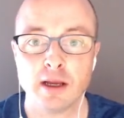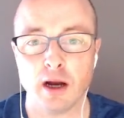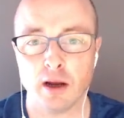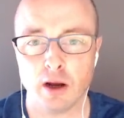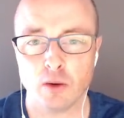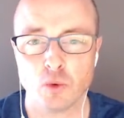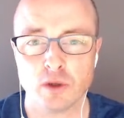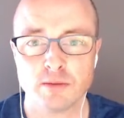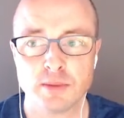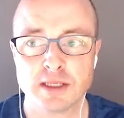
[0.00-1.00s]
I
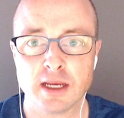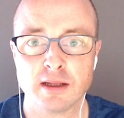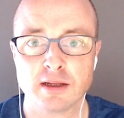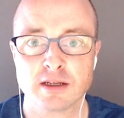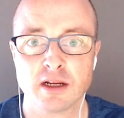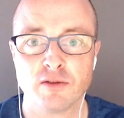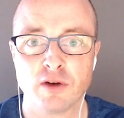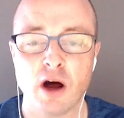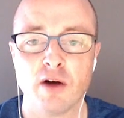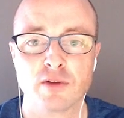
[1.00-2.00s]
wouldn't be saying that it's kind of an
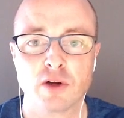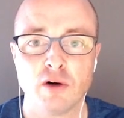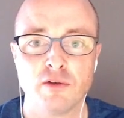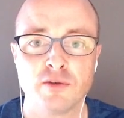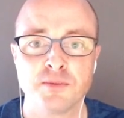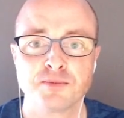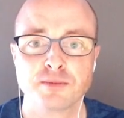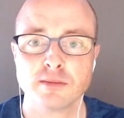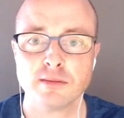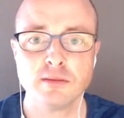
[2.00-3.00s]
off the cuff
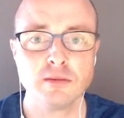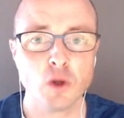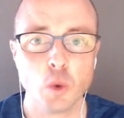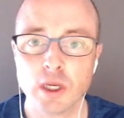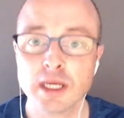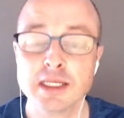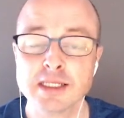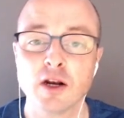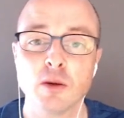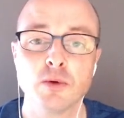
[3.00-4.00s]
quick
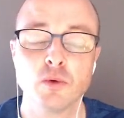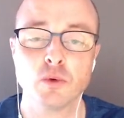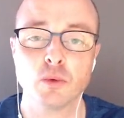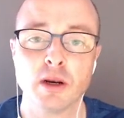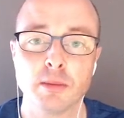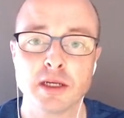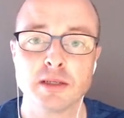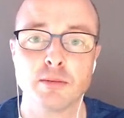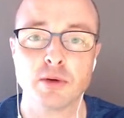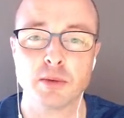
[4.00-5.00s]
setup. You would want to
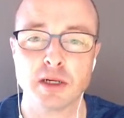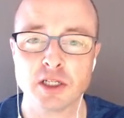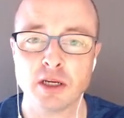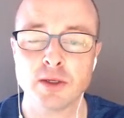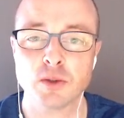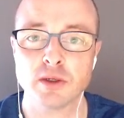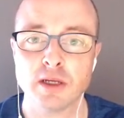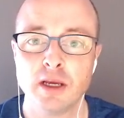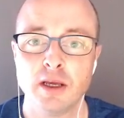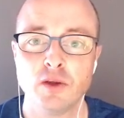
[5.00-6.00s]
put a bit of time into it.
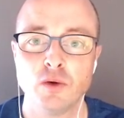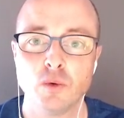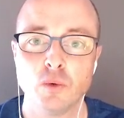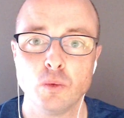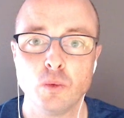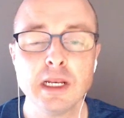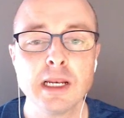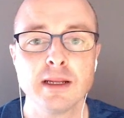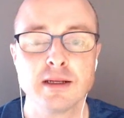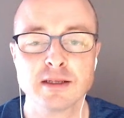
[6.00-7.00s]
You will
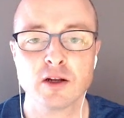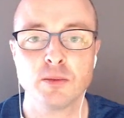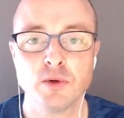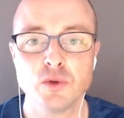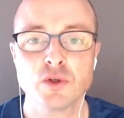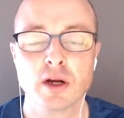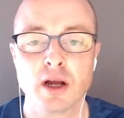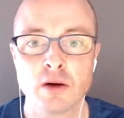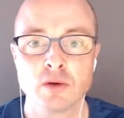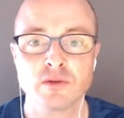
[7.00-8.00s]
need to set up user
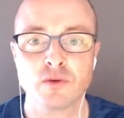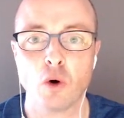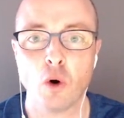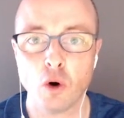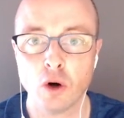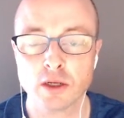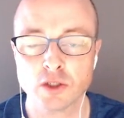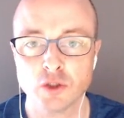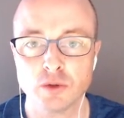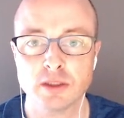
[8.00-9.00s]
accounts for all the
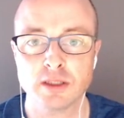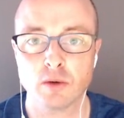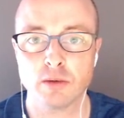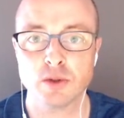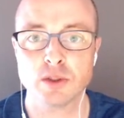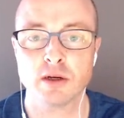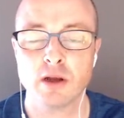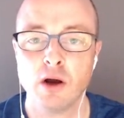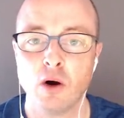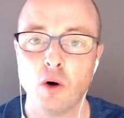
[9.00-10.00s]
students that will be using it,
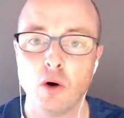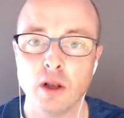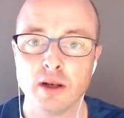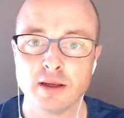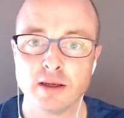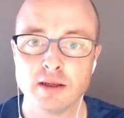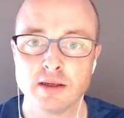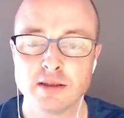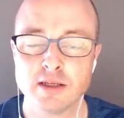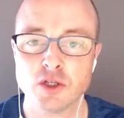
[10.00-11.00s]
all the
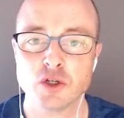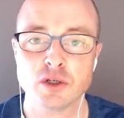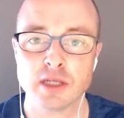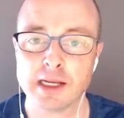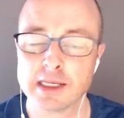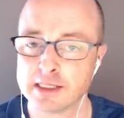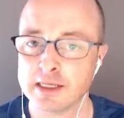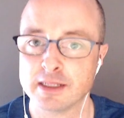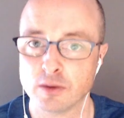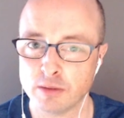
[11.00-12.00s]
teachers and
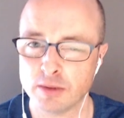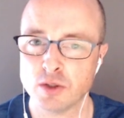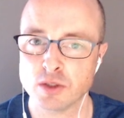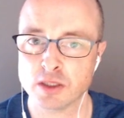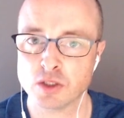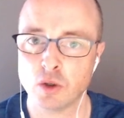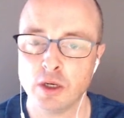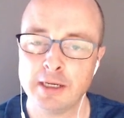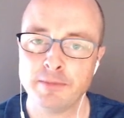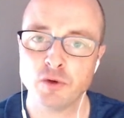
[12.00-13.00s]
SNAs that will be using it. So
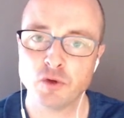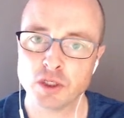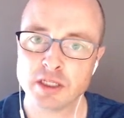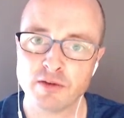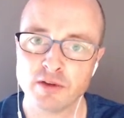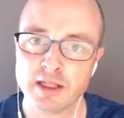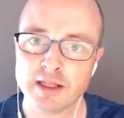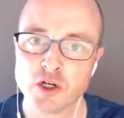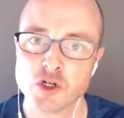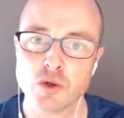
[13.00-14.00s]
you just have to think
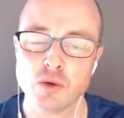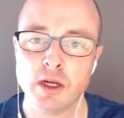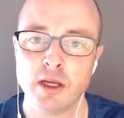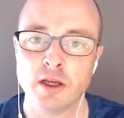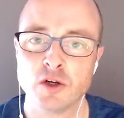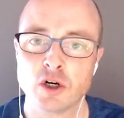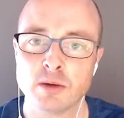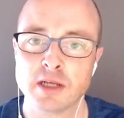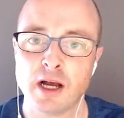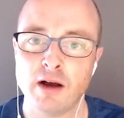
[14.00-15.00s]
that through in
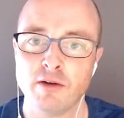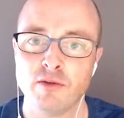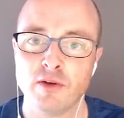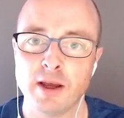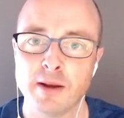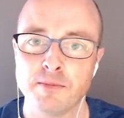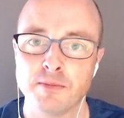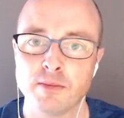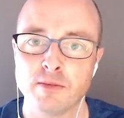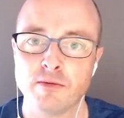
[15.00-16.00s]
terms of
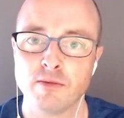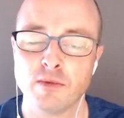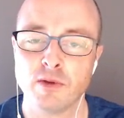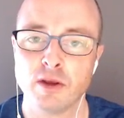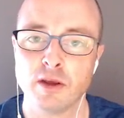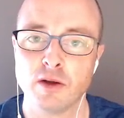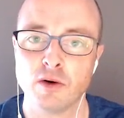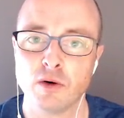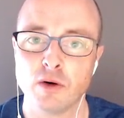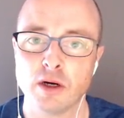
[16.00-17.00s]

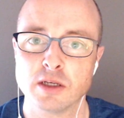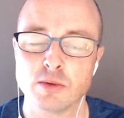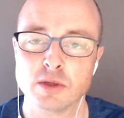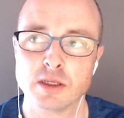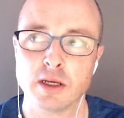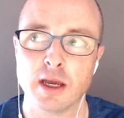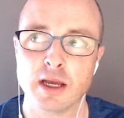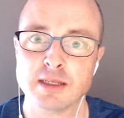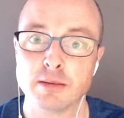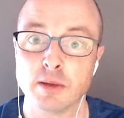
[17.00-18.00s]
I suppose
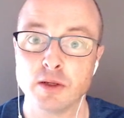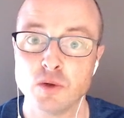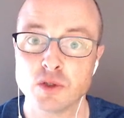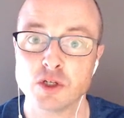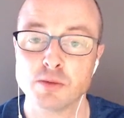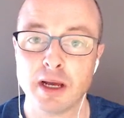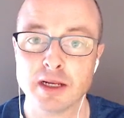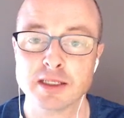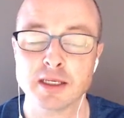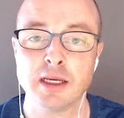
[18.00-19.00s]
acceptable usage
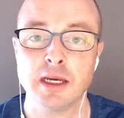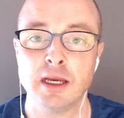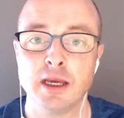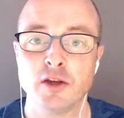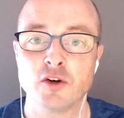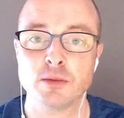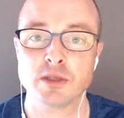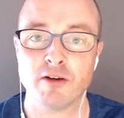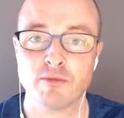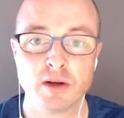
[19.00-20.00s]
policy, in terms
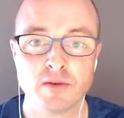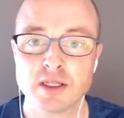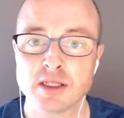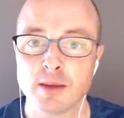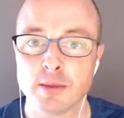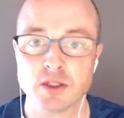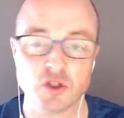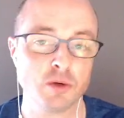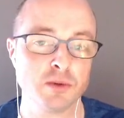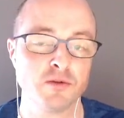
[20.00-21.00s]
of privacy statements, in
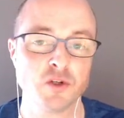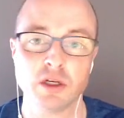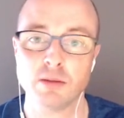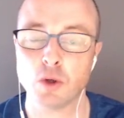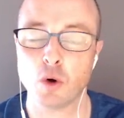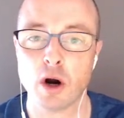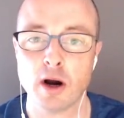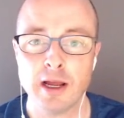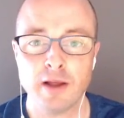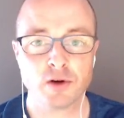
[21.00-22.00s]
terms of GDPR.
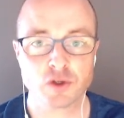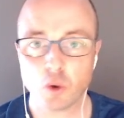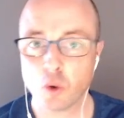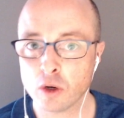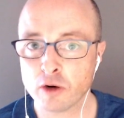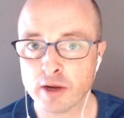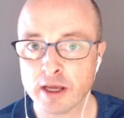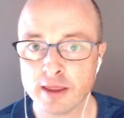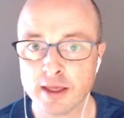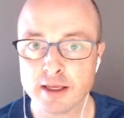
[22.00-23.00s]
There's a whole array
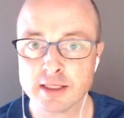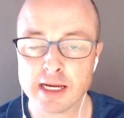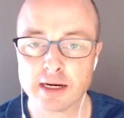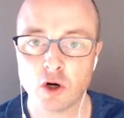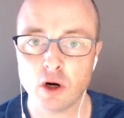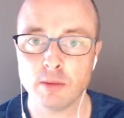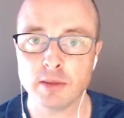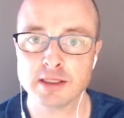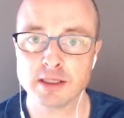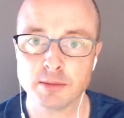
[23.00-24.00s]
of things that come
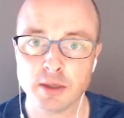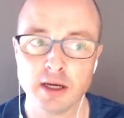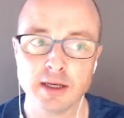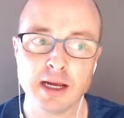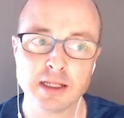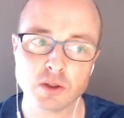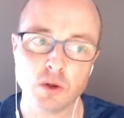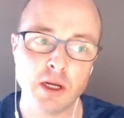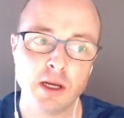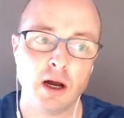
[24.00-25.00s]
and sit behind that. So
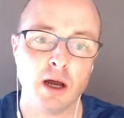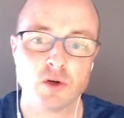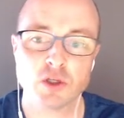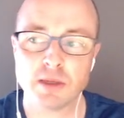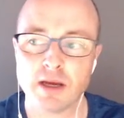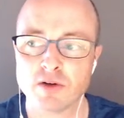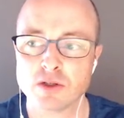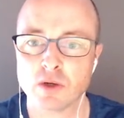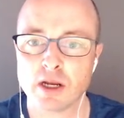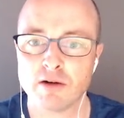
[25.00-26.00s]
I would just be ever
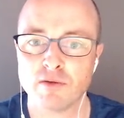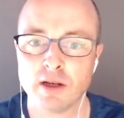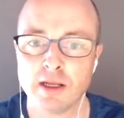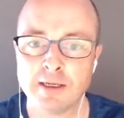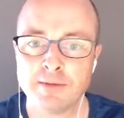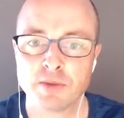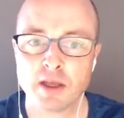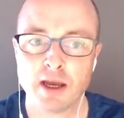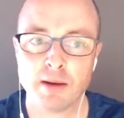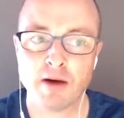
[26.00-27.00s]
so careful.
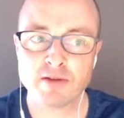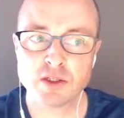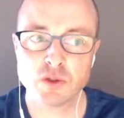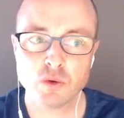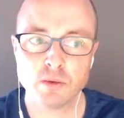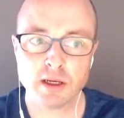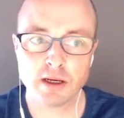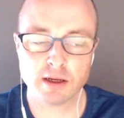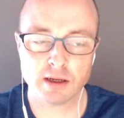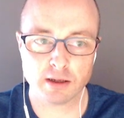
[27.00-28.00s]
Obviously Zoom,
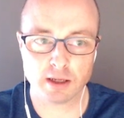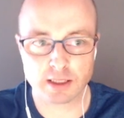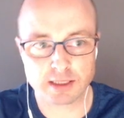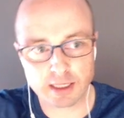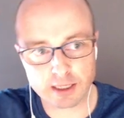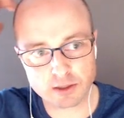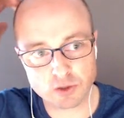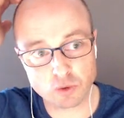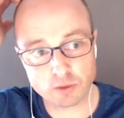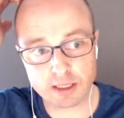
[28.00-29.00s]
like I said,
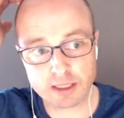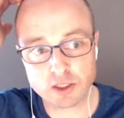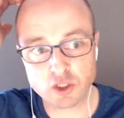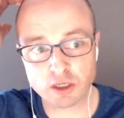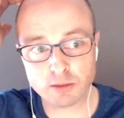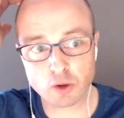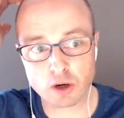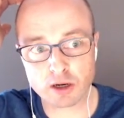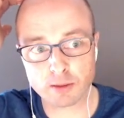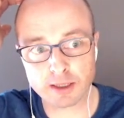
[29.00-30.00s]
Zoom is
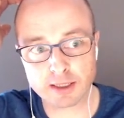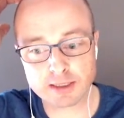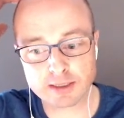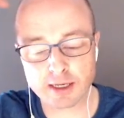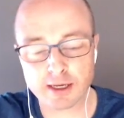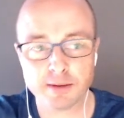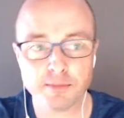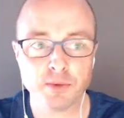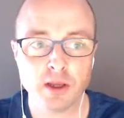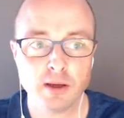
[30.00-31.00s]
GDPR compliant,
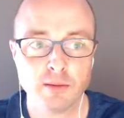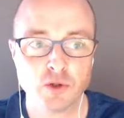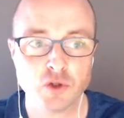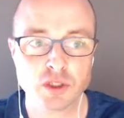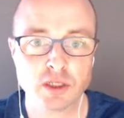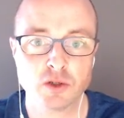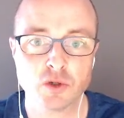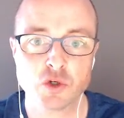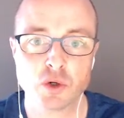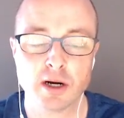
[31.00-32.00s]
but you just need to
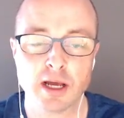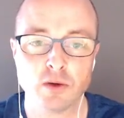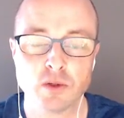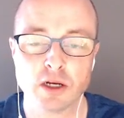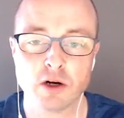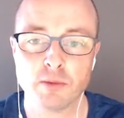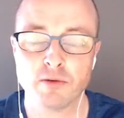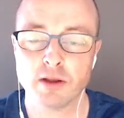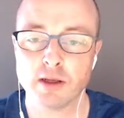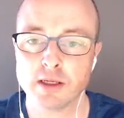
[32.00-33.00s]
ensure that you set it up
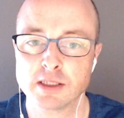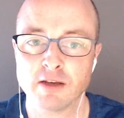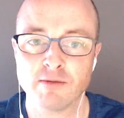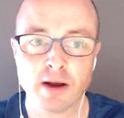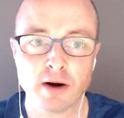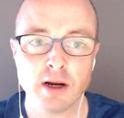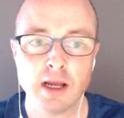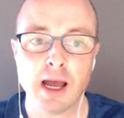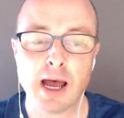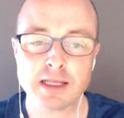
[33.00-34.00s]
in a safe manner,
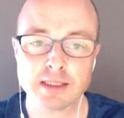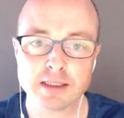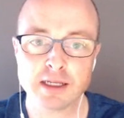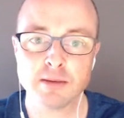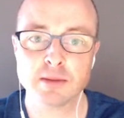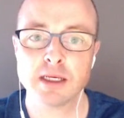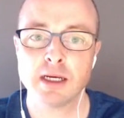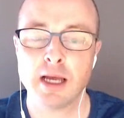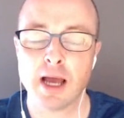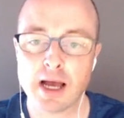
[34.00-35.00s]
as is Teams,
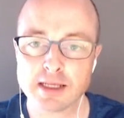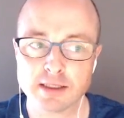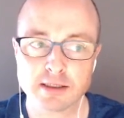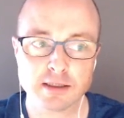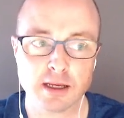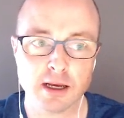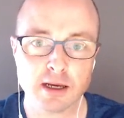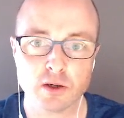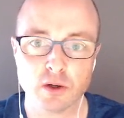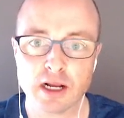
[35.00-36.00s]
as is
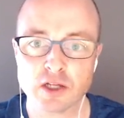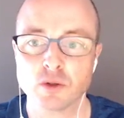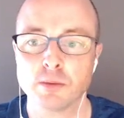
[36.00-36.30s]
Google Classroom.